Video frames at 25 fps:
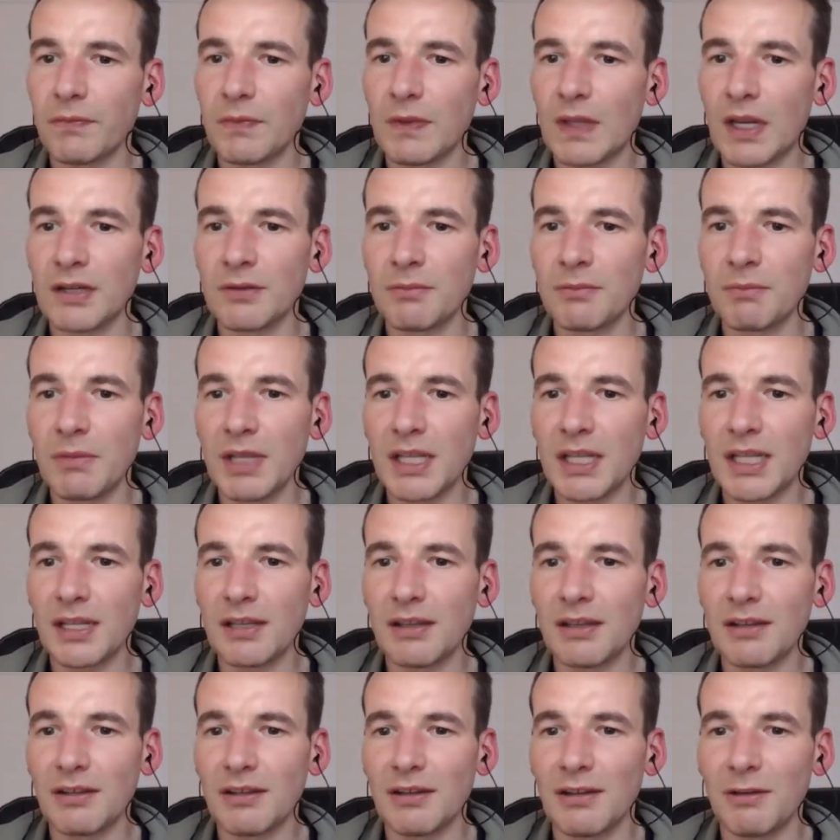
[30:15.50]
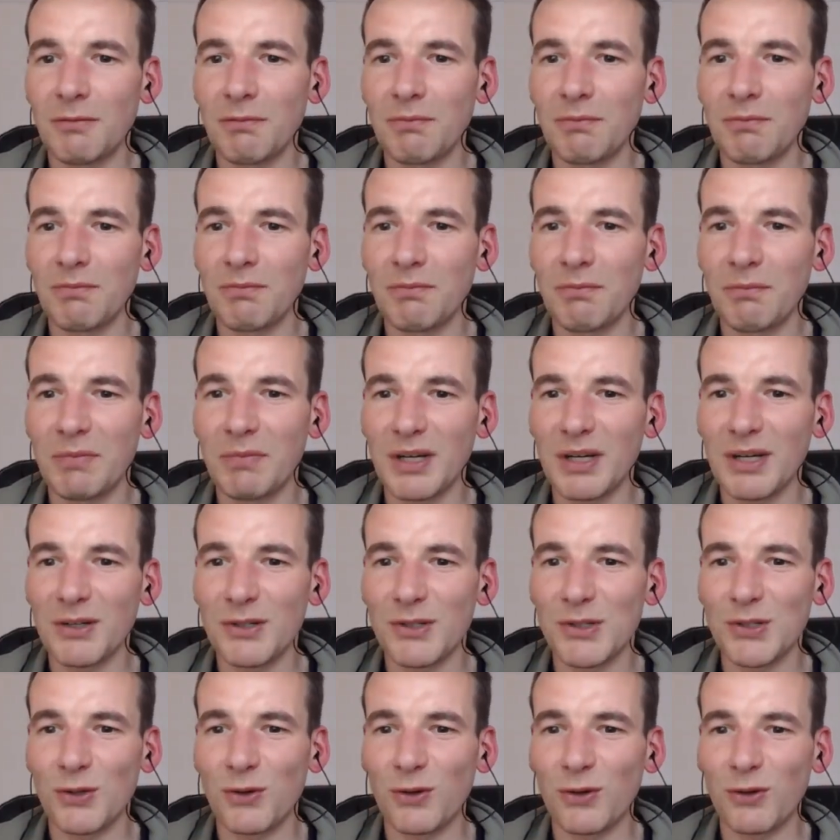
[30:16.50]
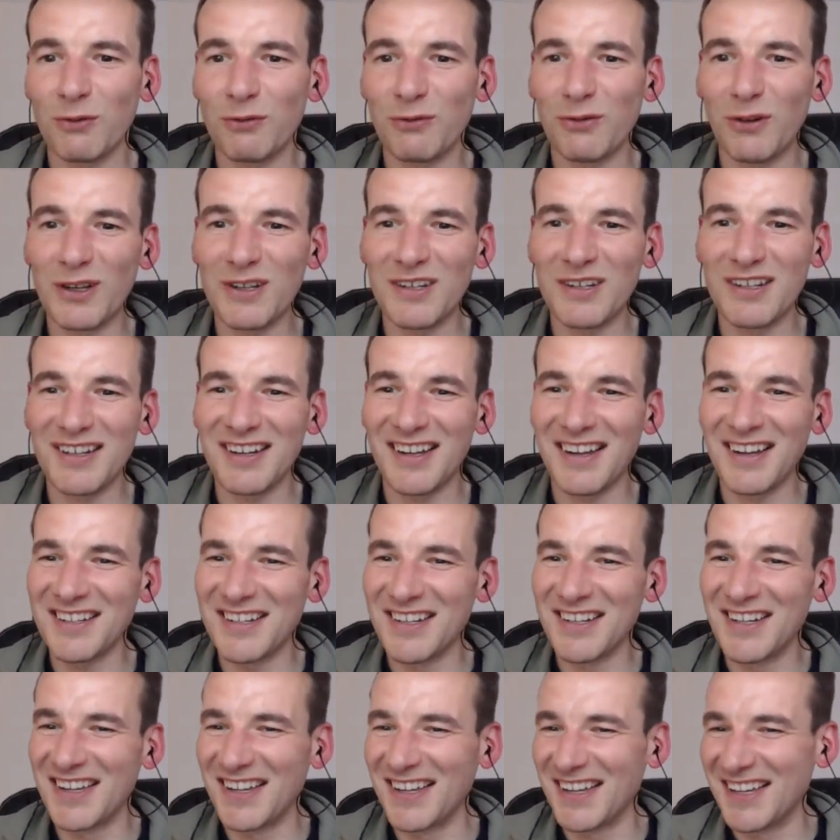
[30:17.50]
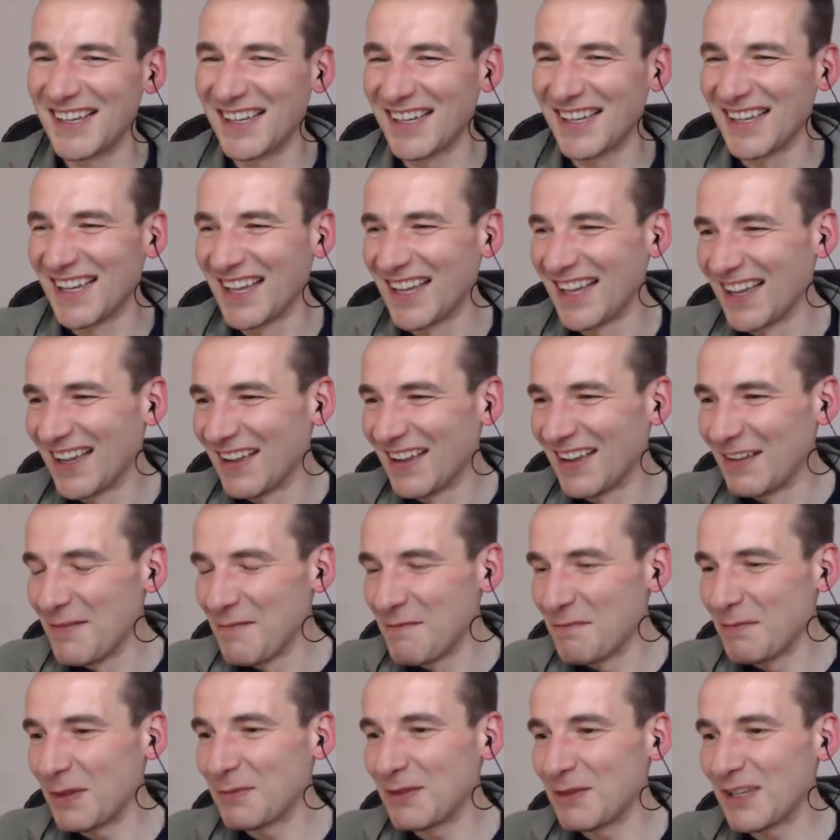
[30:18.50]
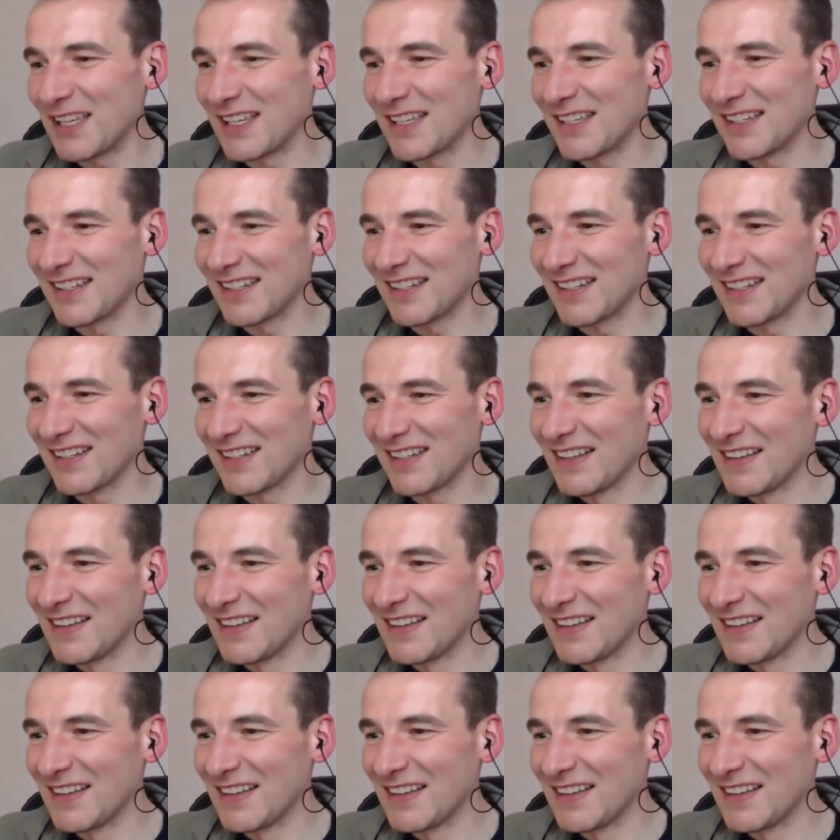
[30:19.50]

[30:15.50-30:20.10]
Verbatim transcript: kind of making a bigger storefront. I'd sure. Maybe easy.